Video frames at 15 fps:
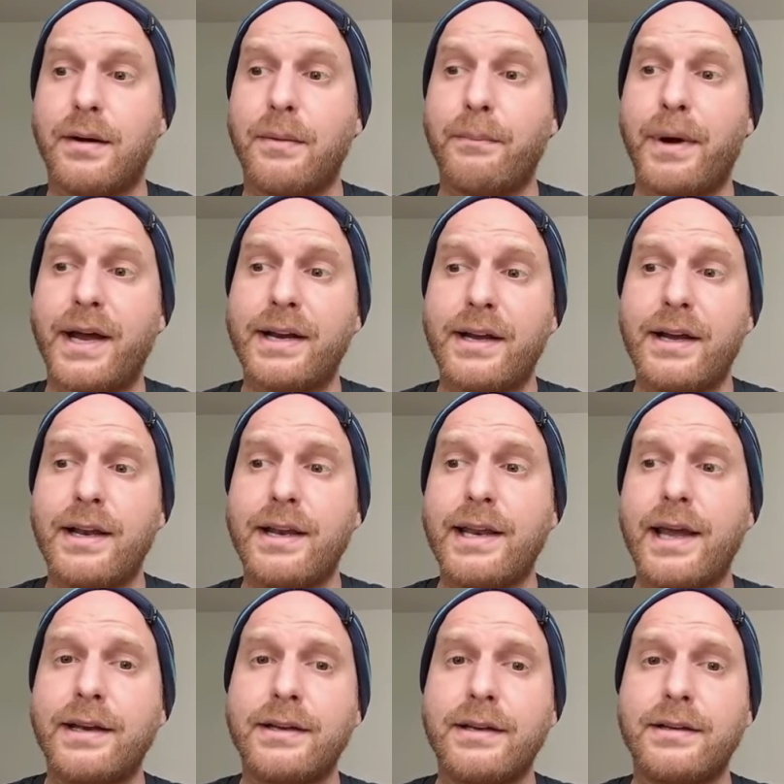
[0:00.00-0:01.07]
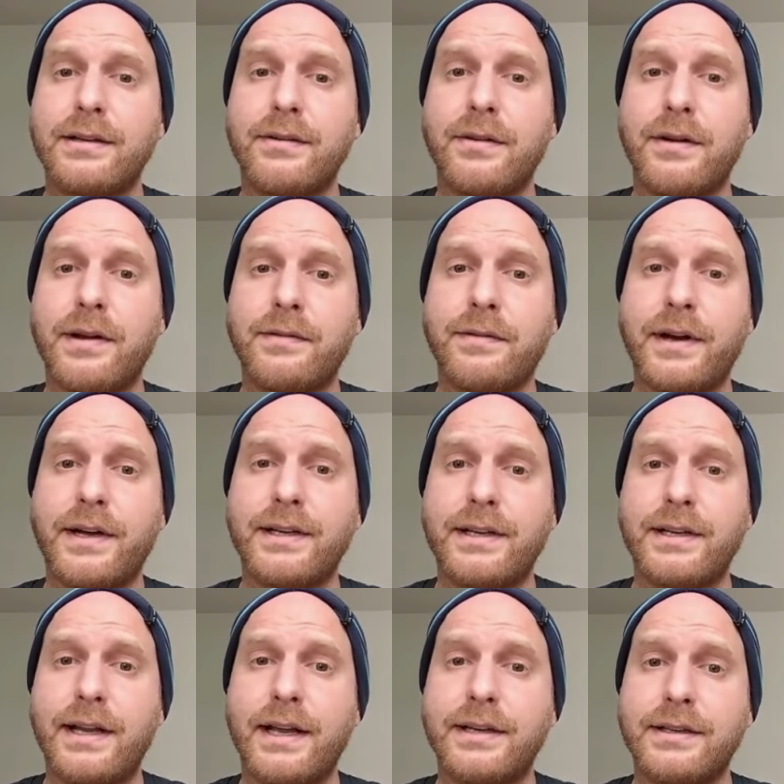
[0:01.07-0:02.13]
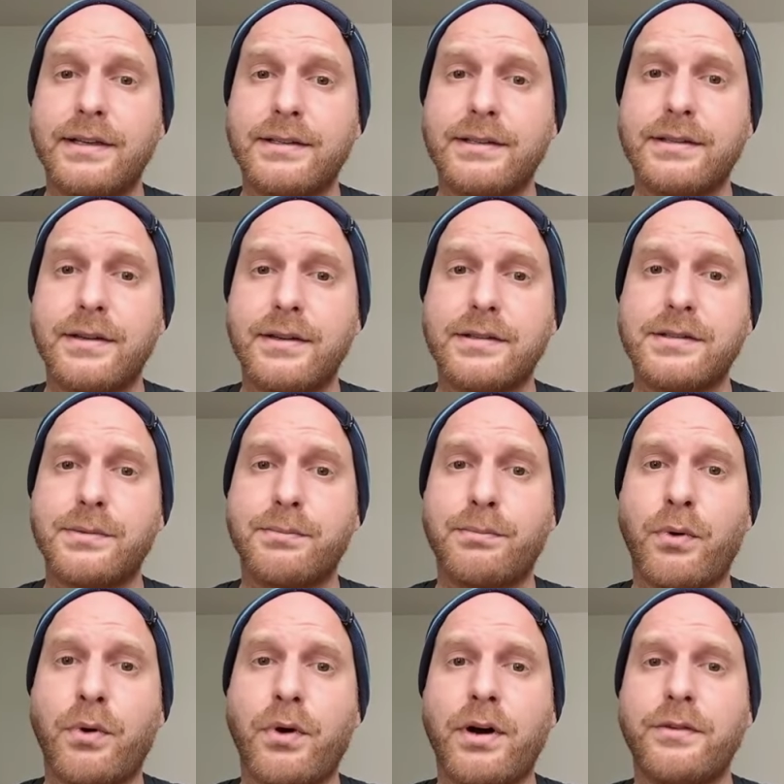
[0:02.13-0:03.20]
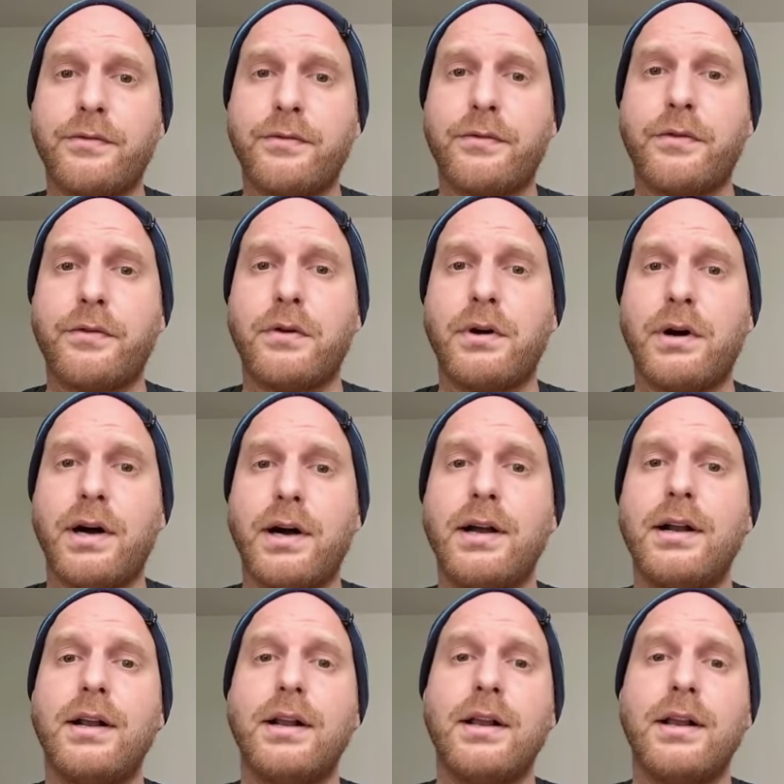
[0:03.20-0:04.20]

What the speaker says: MultiGPU finally landed support for